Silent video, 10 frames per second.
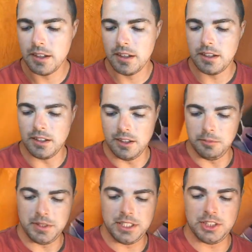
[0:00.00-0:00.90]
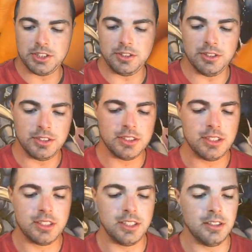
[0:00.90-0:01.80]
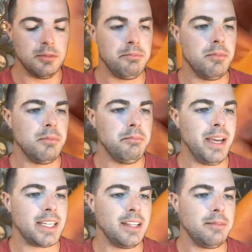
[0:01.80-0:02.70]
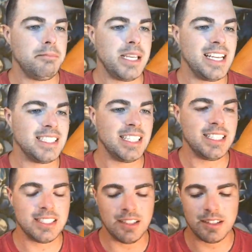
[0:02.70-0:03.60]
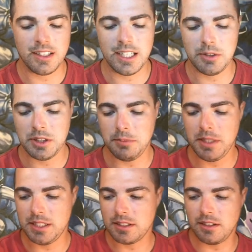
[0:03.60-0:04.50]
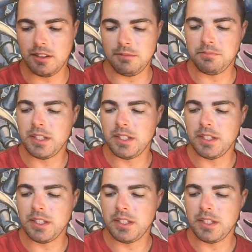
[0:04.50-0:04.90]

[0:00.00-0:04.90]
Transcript: You know, potential, you know, Beckett PSA saga here with the B Skull.